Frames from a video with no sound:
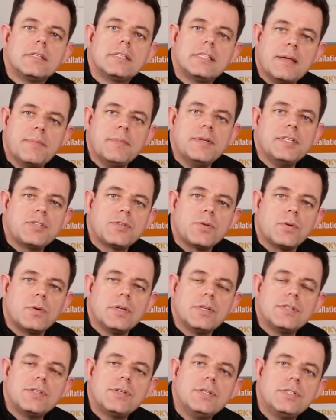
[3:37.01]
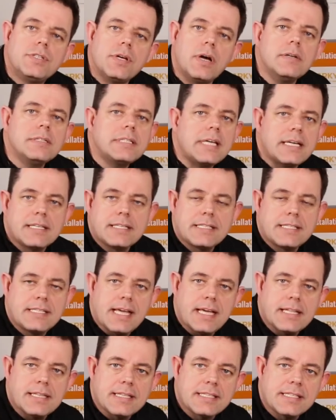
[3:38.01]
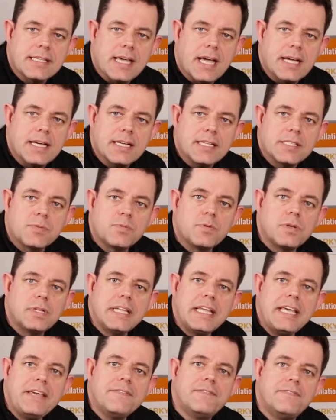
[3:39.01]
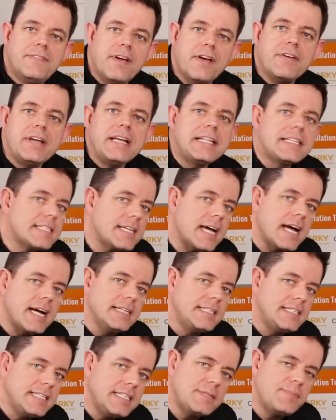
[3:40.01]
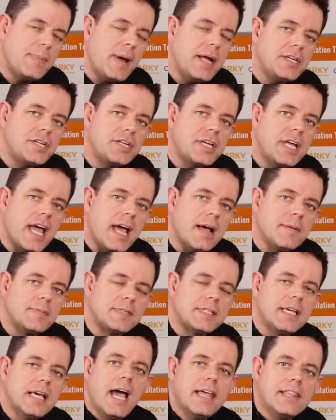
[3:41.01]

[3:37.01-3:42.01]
some installers who don't understand the science will leave very tight expansion gaps,